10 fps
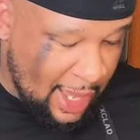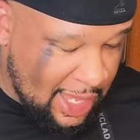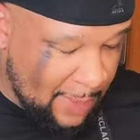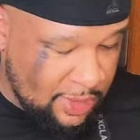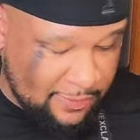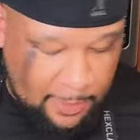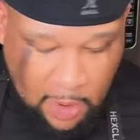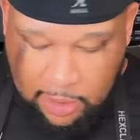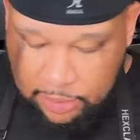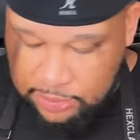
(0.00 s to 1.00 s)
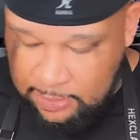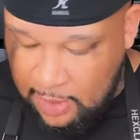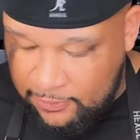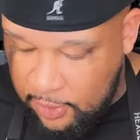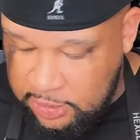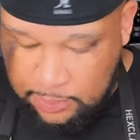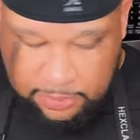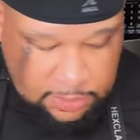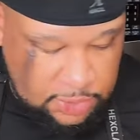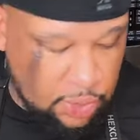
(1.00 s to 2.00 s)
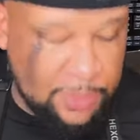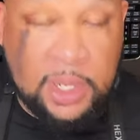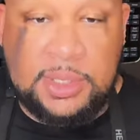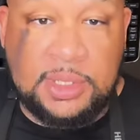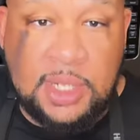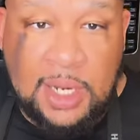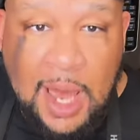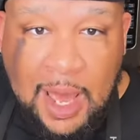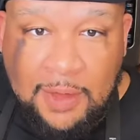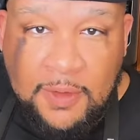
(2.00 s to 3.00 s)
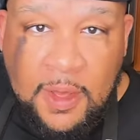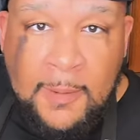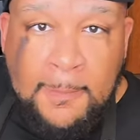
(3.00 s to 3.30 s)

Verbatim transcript: I can't believe I'm already losing my voice. We're two minutes into the live.